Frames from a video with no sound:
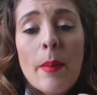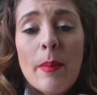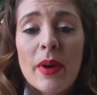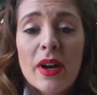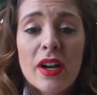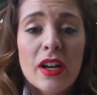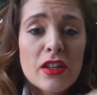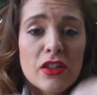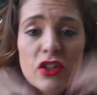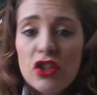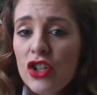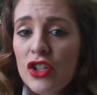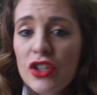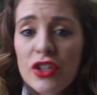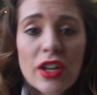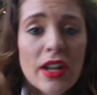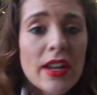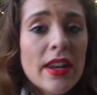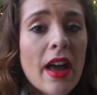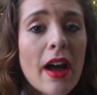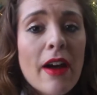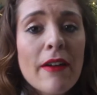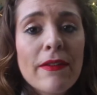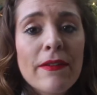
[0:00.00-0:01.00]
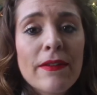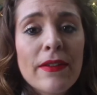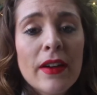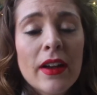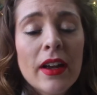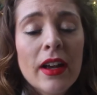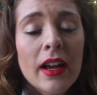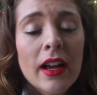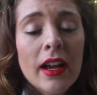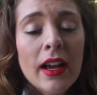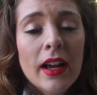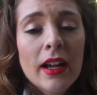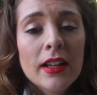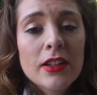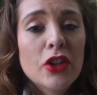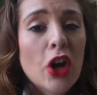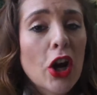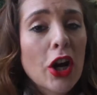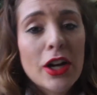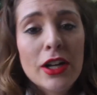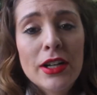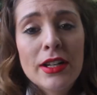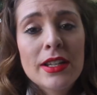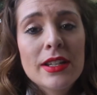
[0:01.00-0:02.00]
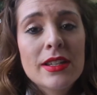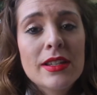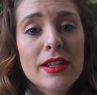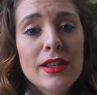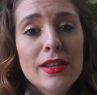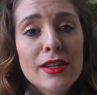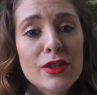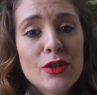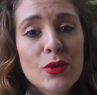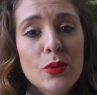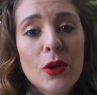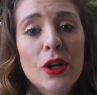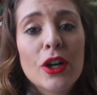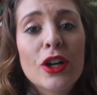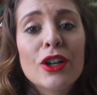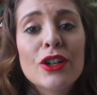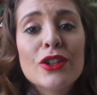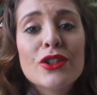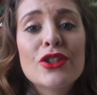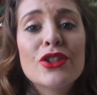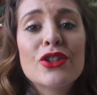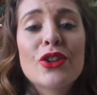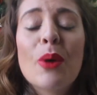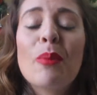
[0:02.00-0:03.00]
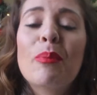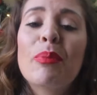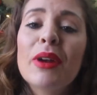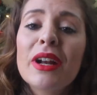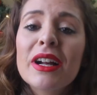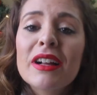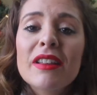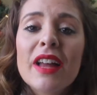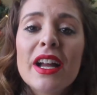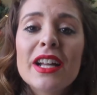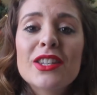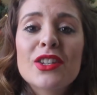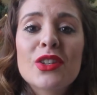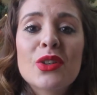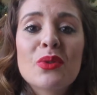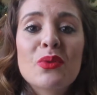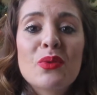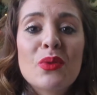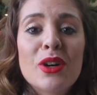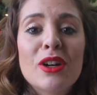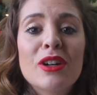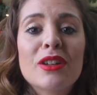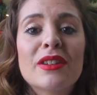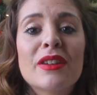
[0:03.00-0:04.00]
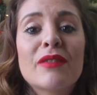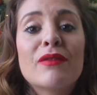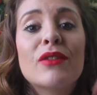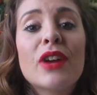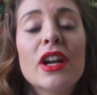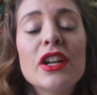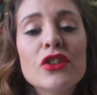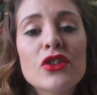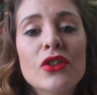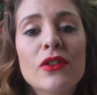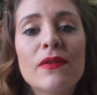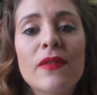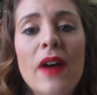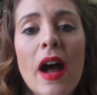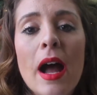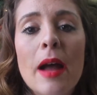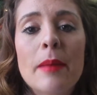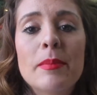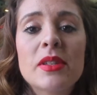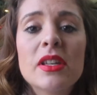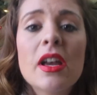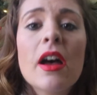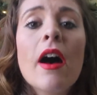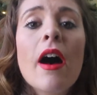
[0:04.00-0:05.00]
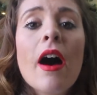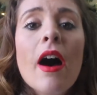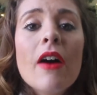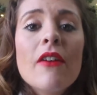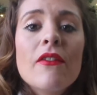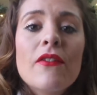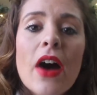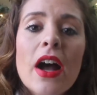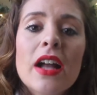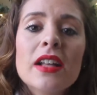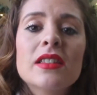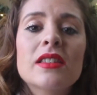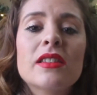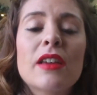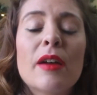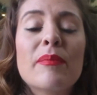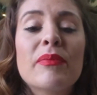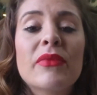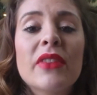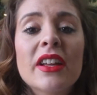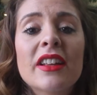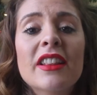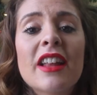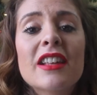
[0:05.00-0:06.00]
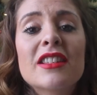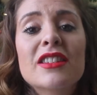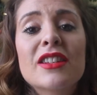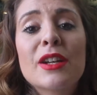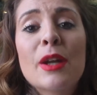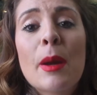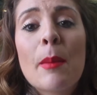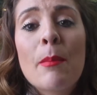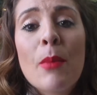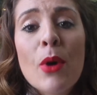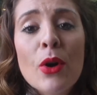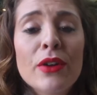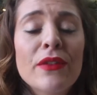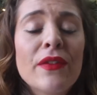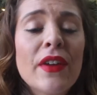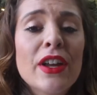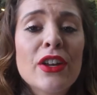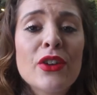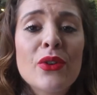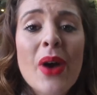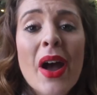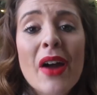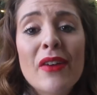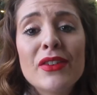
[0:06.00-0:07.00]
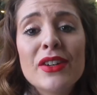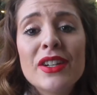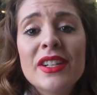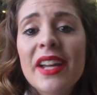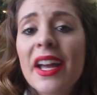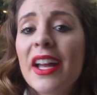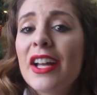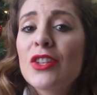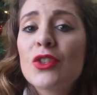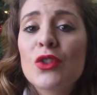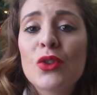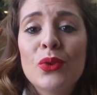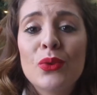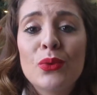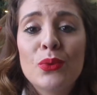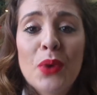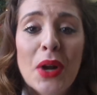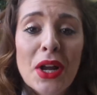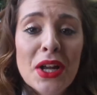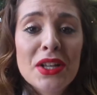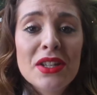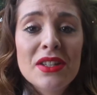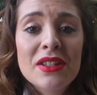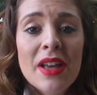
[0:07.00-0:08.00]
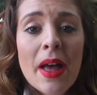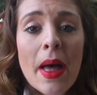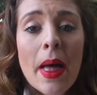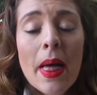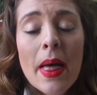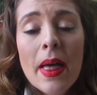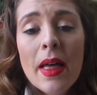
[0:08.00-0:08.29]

because there's enough darkness in this world. So bring light to the world and raise your vibes. Find something that's going to motivate you every day to raise